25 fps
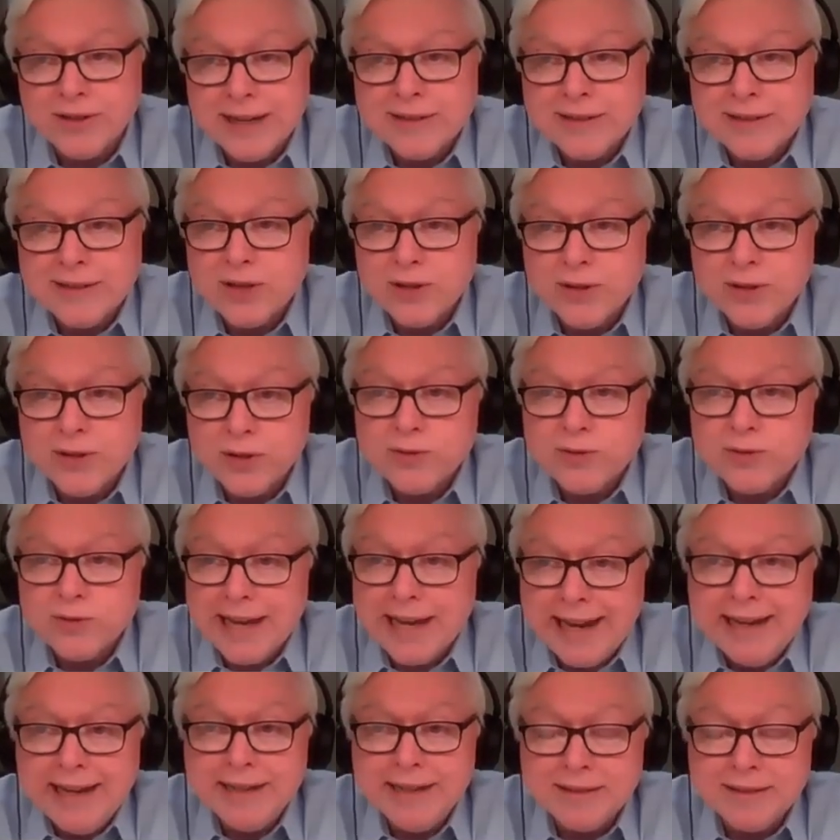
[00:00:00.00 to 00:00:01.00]
And so those
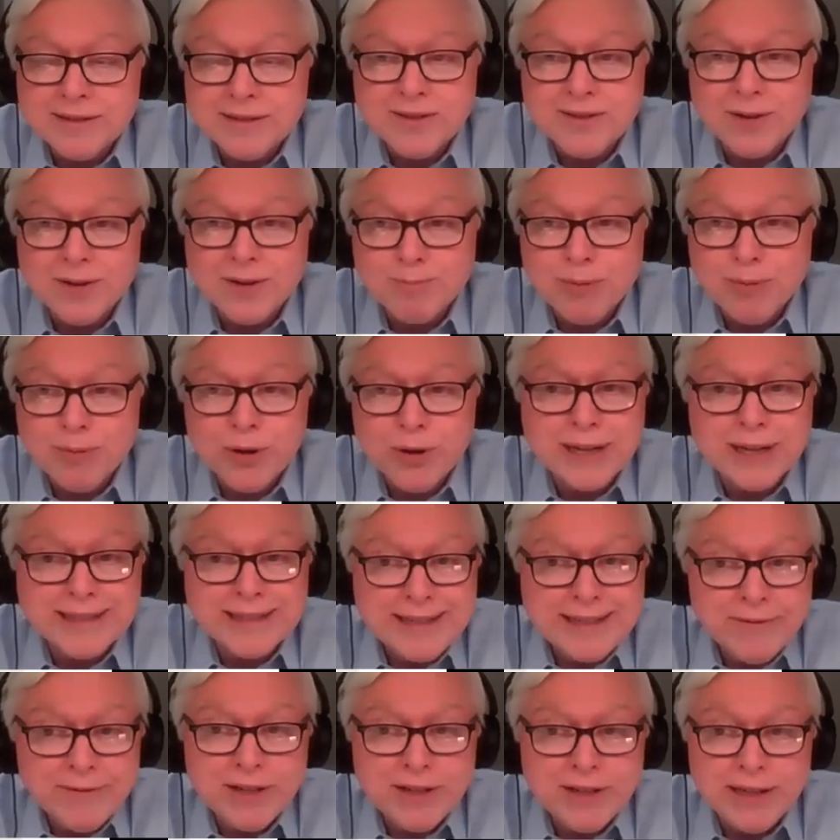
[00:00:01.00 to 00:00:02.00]
gains are
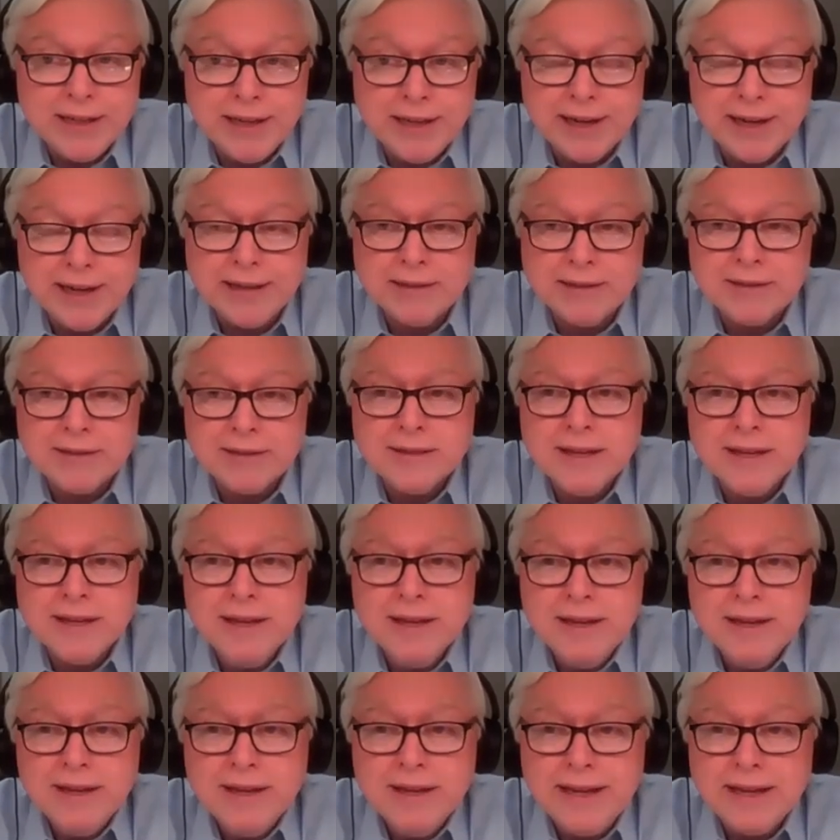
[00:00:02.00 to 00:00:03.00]
productivity gains
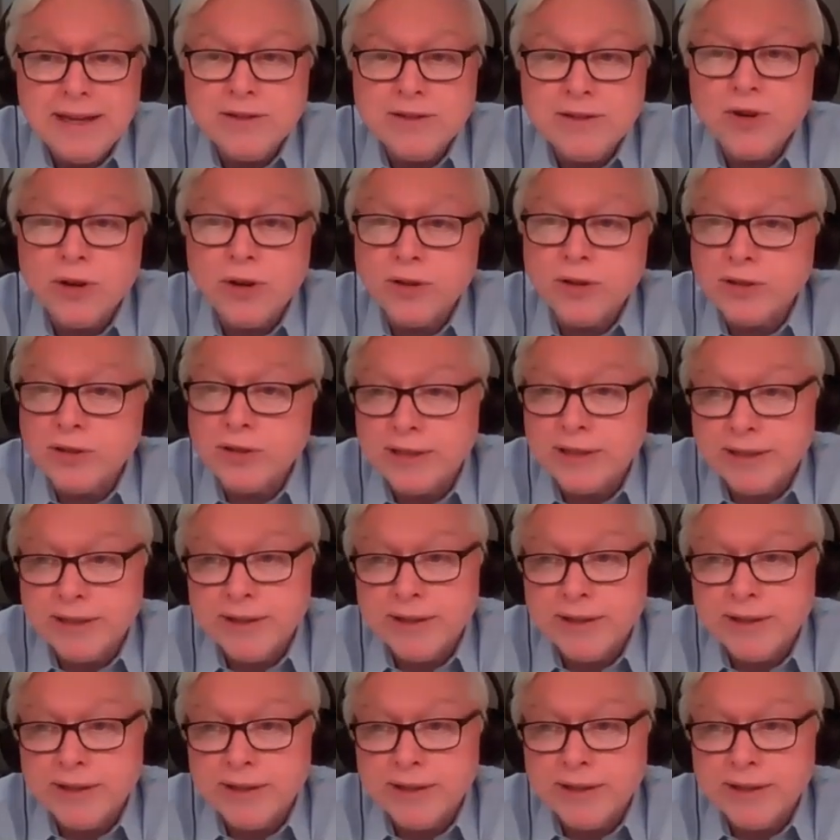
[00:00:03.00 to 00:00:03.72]
internally.